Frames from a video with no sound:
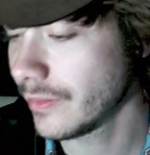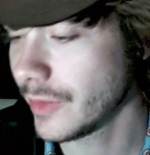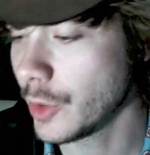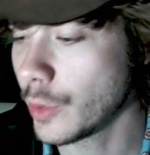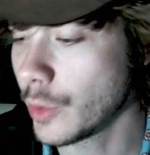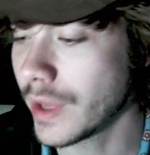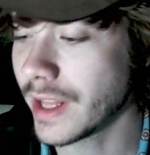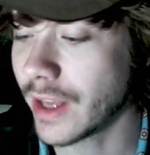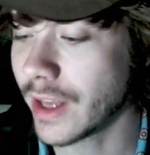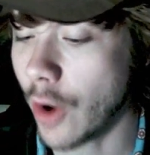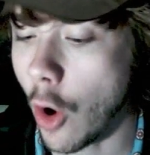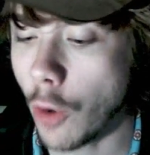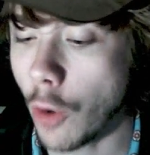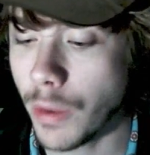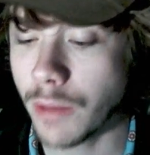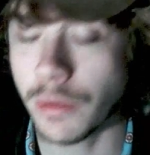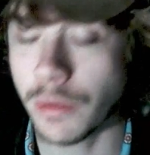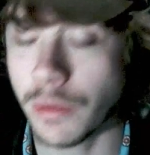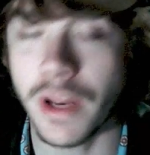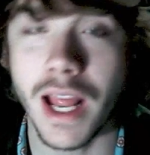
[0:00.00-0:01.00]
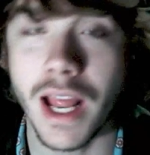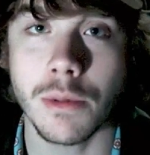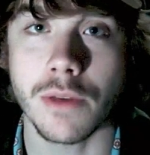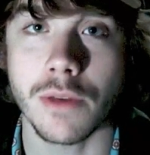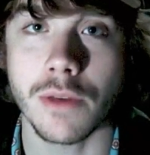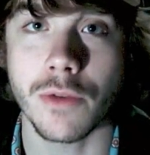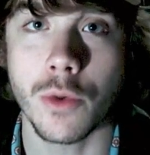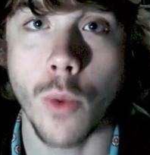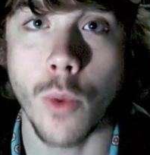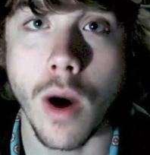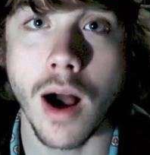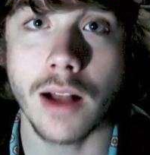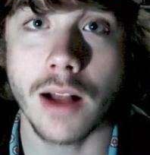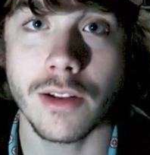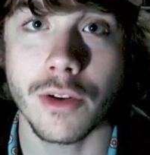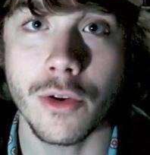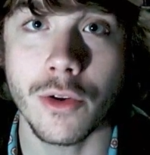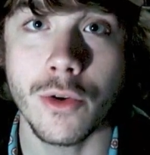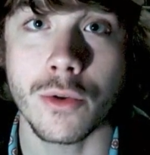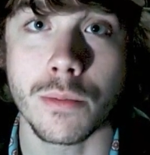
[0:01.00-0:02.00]
You can call people names if you want
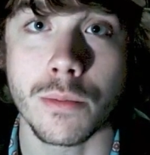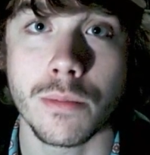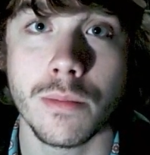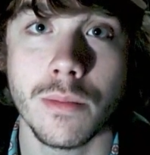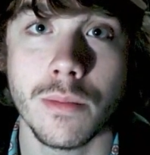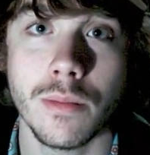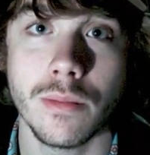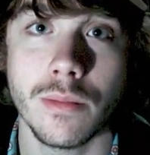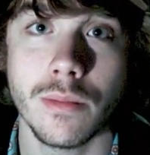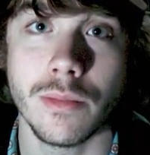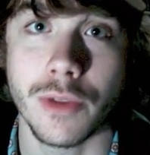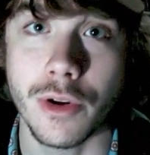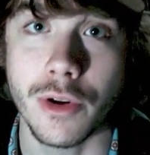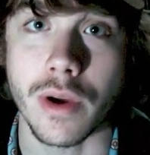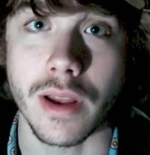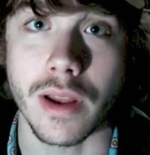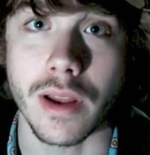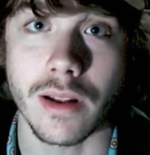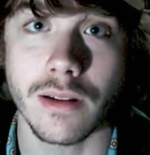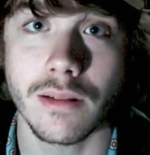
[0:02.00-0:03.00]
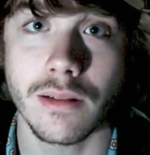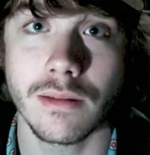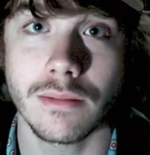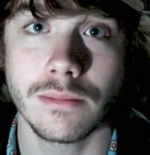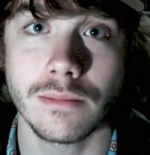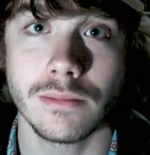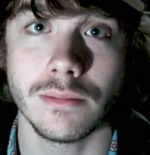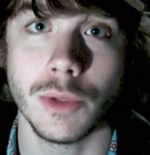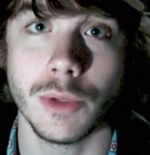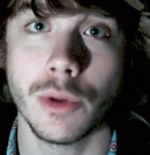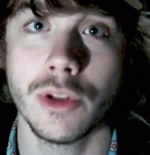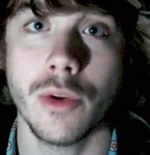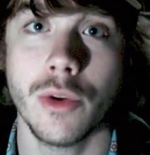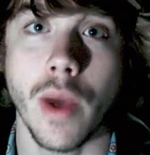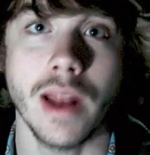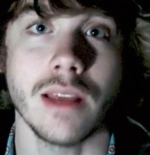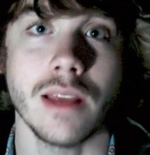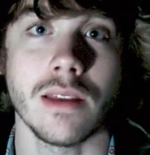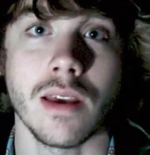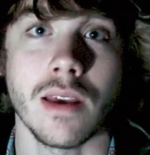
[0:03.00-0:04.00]
to, do it. You can do
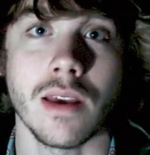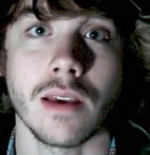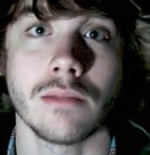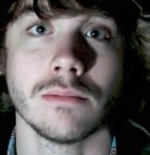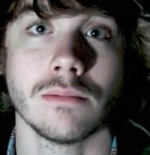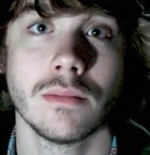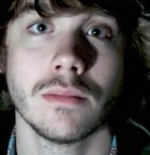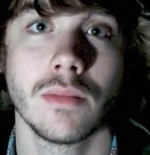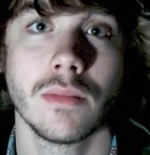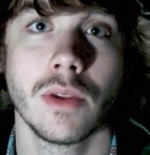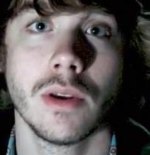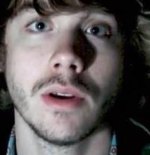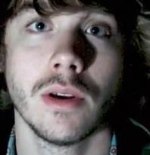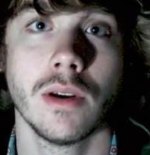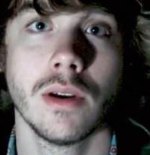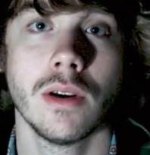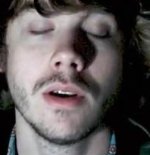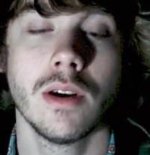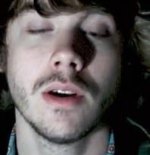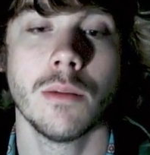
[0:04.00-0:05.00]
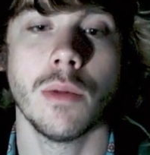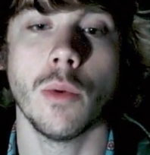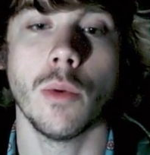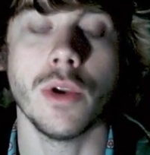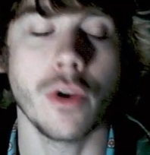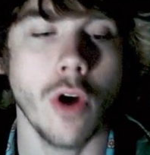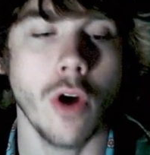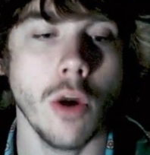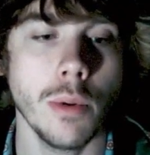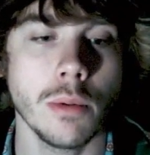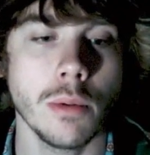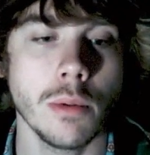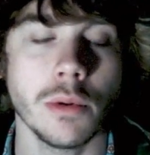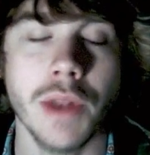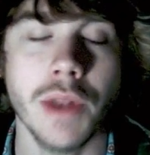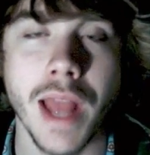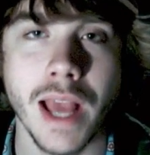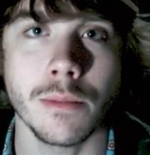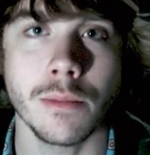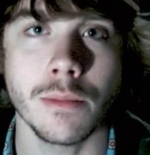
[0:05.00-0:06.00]
anything. But when you call people
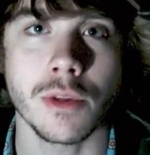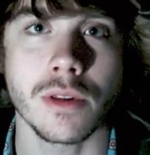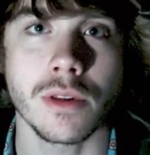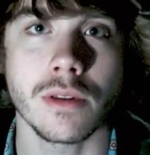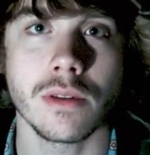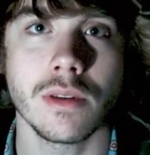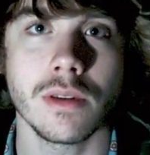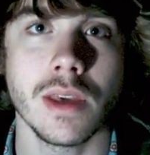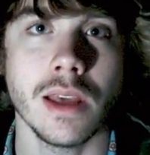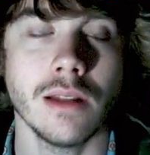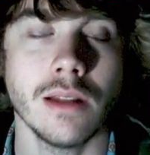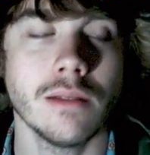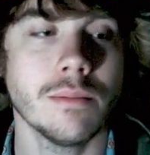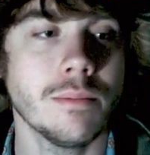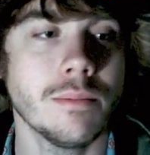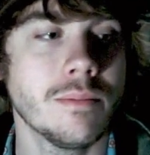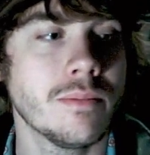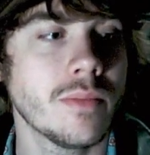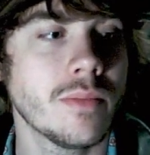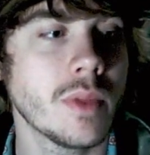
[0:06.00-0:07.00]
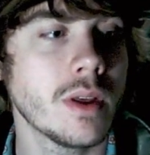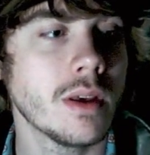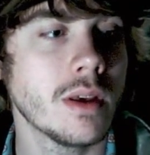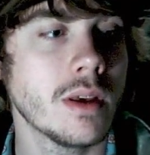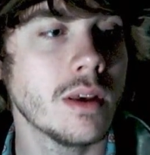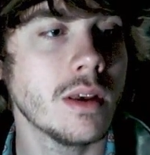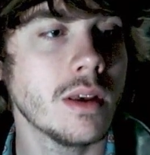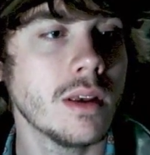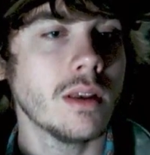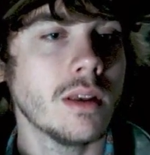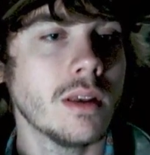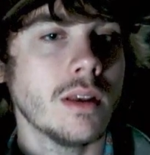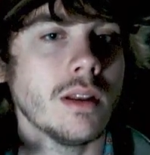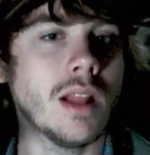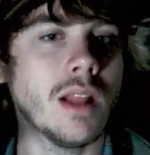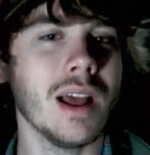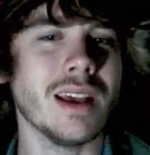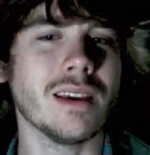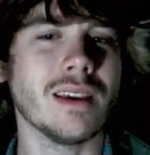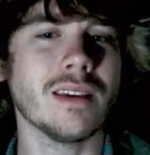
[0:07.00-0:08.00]
names, it
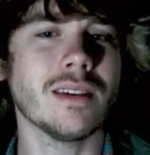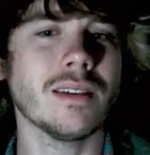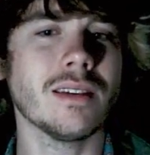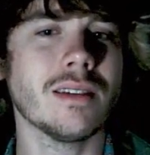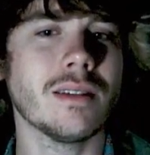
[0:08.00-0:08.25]
like